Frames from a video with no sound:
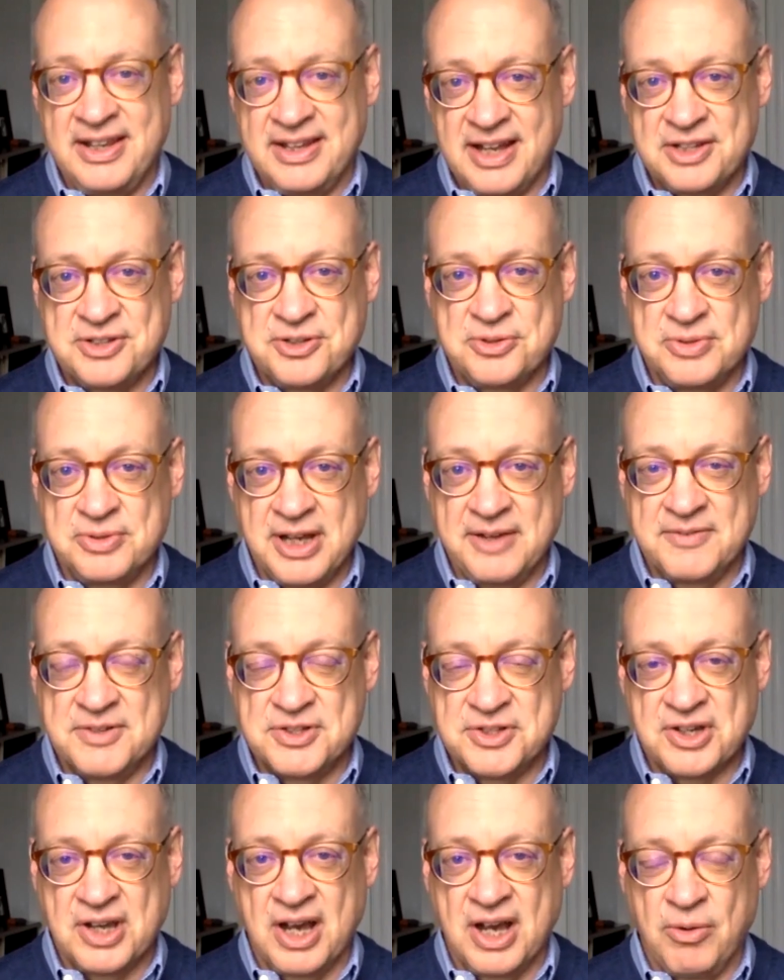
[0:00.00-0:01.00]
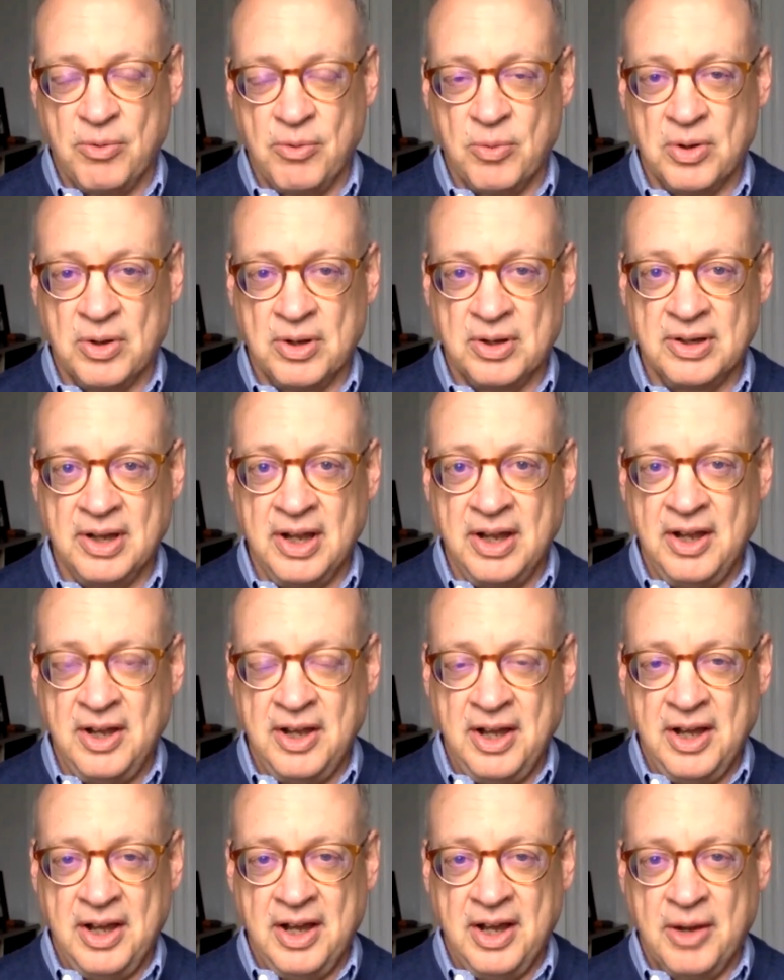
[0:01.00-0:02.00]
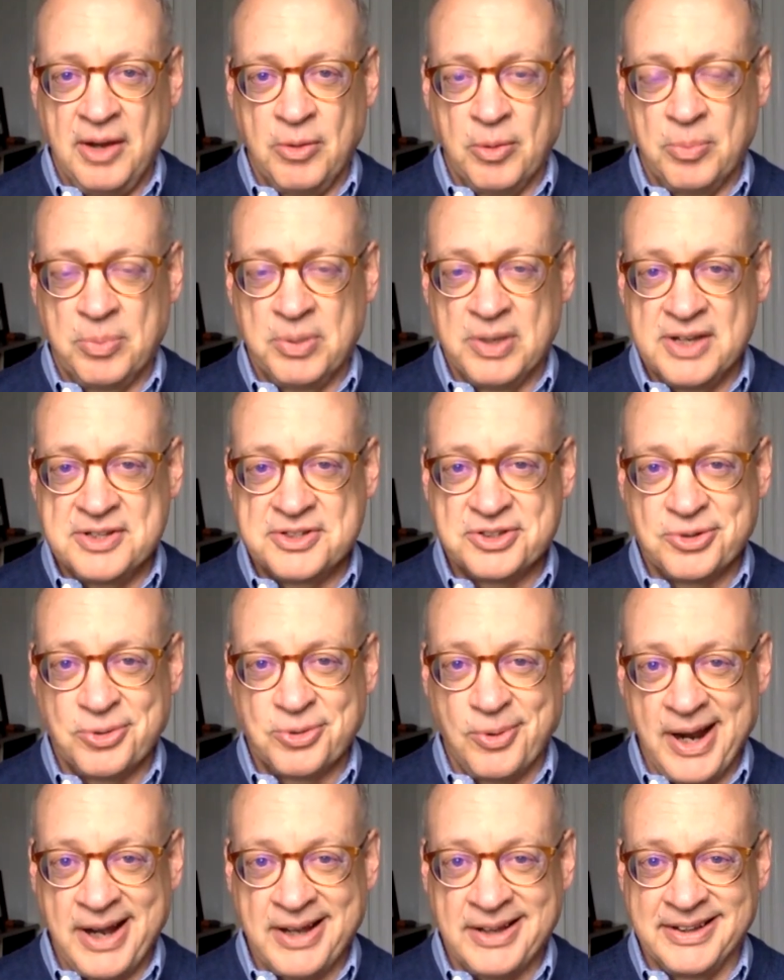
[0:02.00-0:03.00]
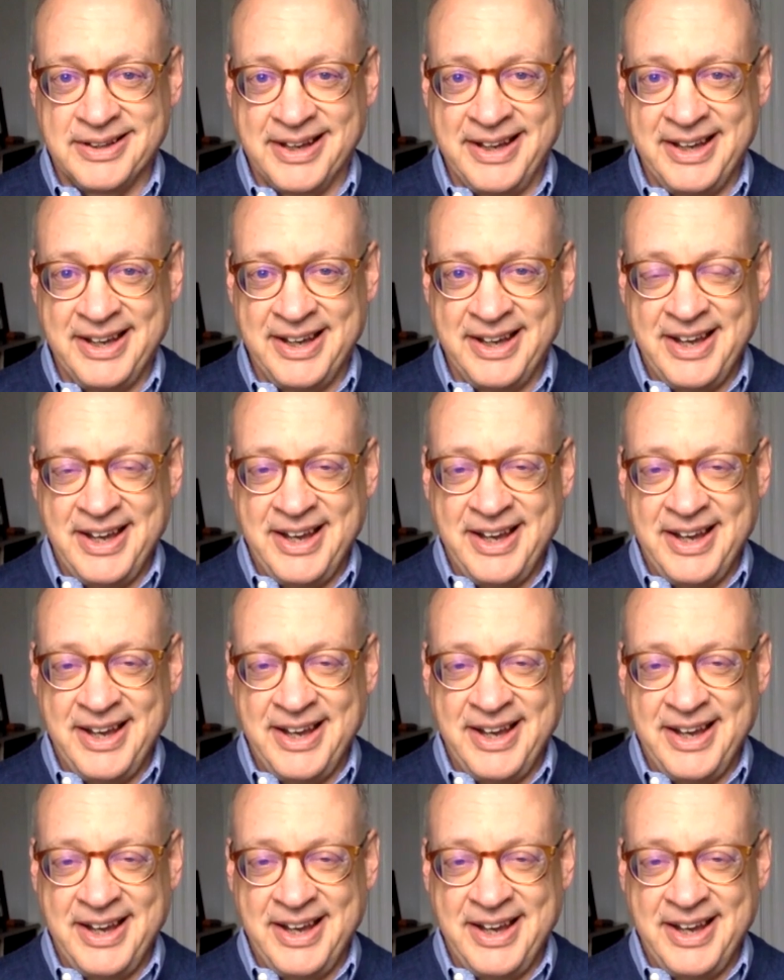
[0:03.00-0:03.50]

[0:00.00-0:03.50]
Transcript: That's who David Scott will replace directly.